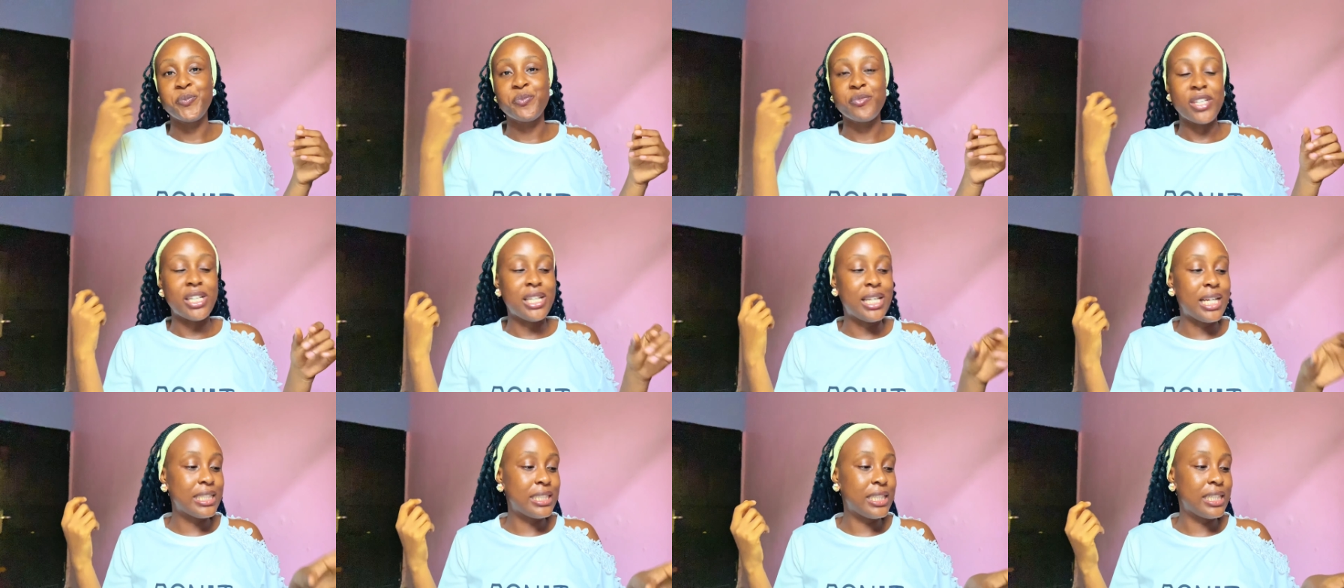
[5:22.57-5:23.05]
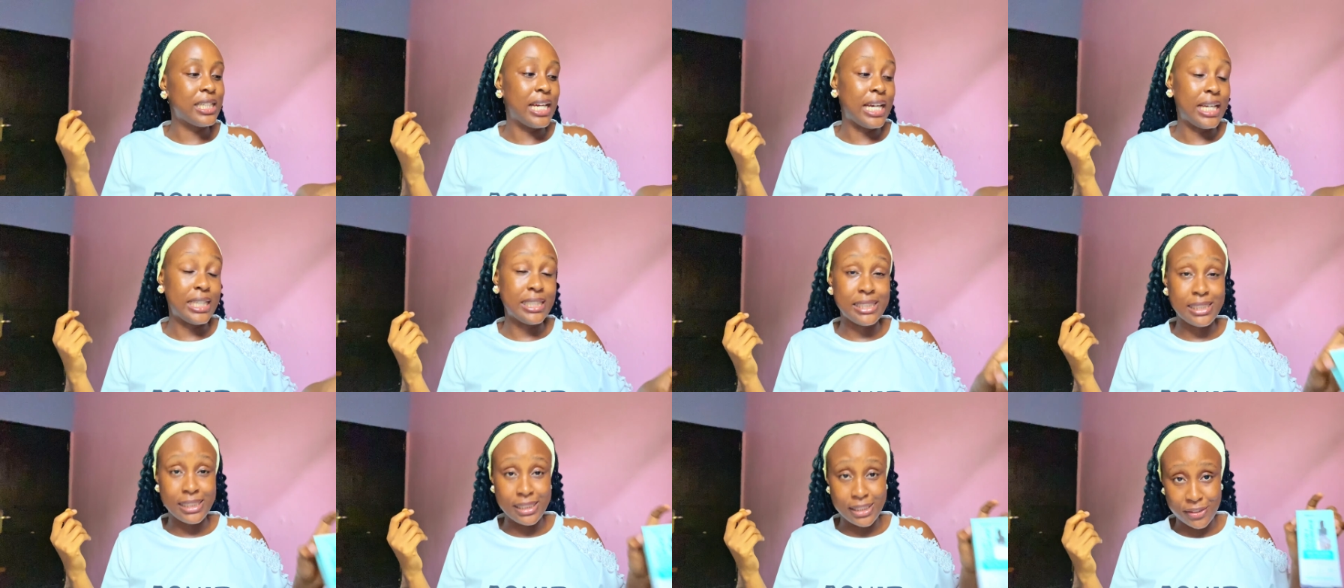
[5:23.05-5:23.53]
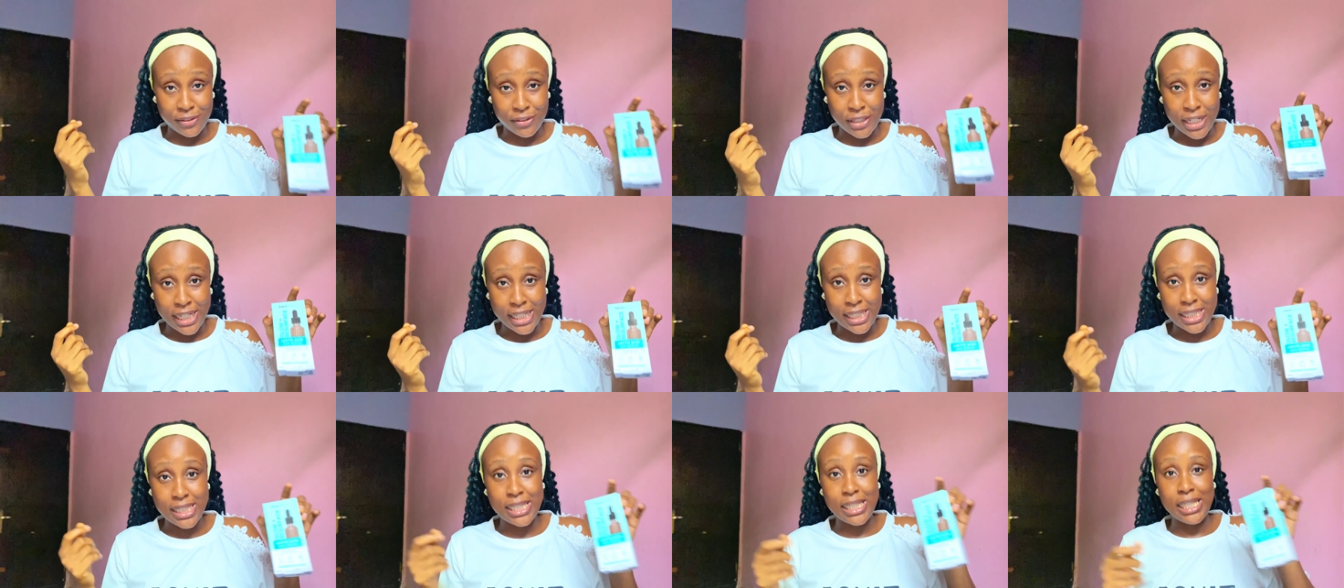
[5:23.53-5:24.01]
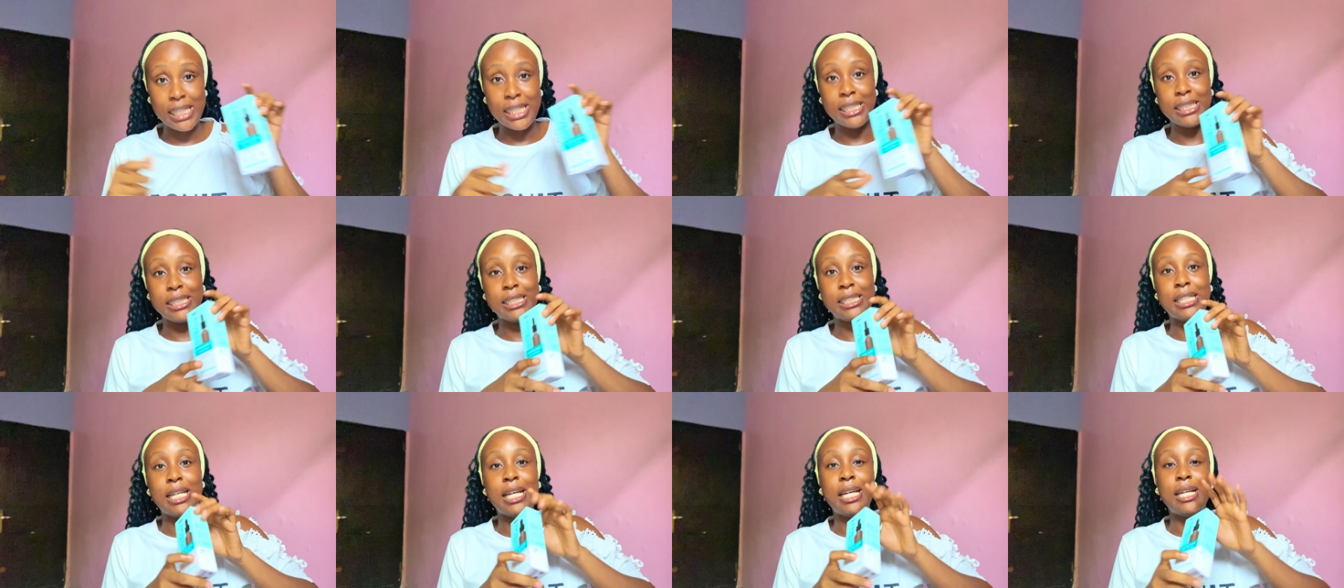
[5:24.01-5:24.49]
lactic acid, right,
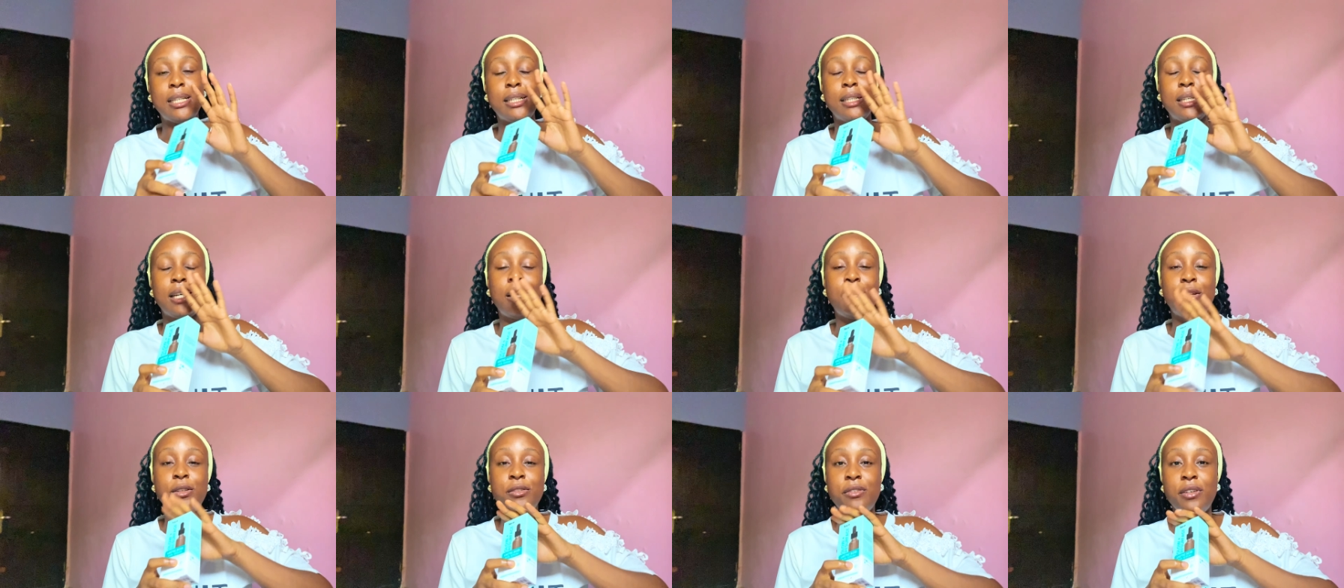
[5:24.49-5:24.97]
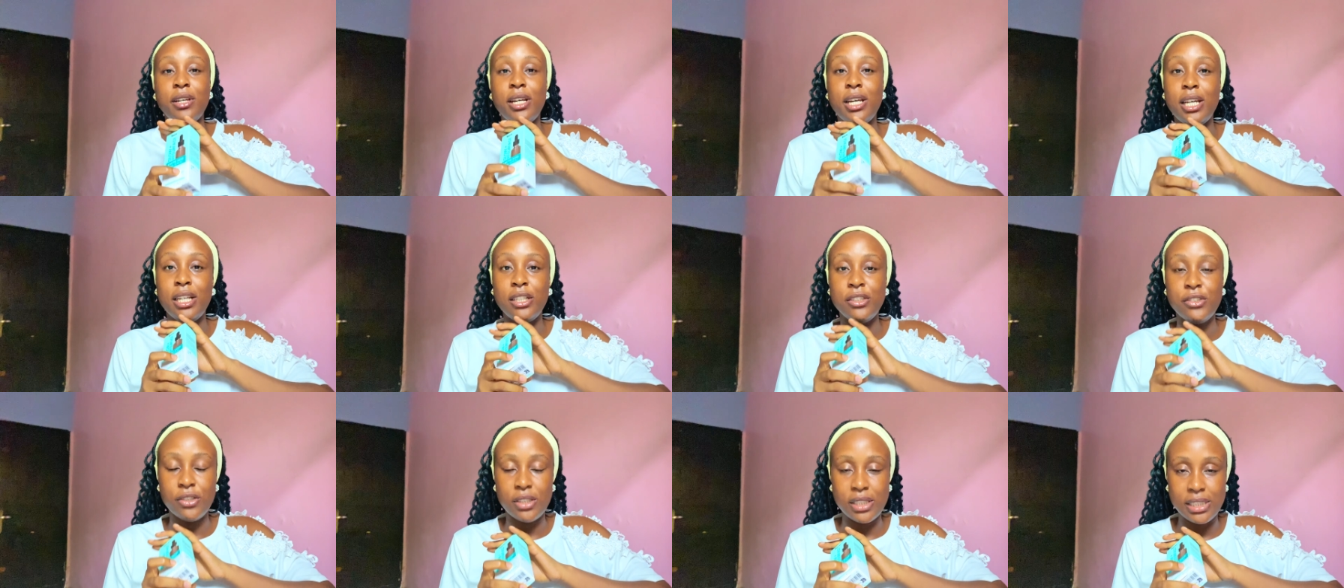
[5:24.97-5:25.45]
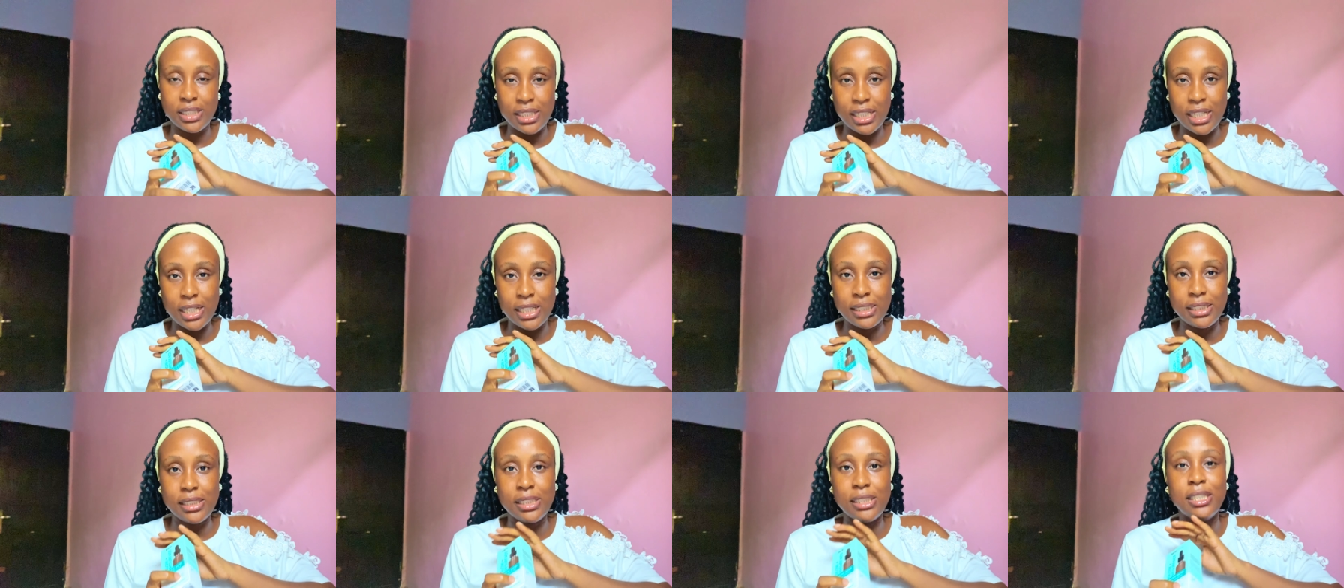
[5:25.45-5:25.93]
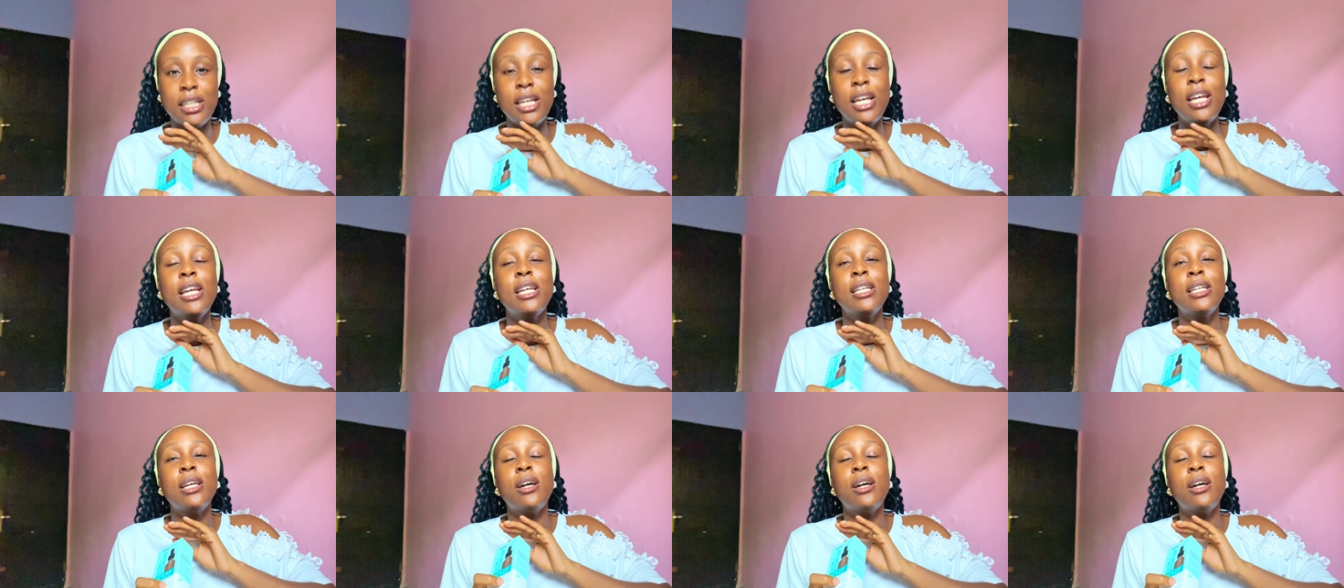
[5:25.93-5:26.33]
is an alpha hydroxy acid.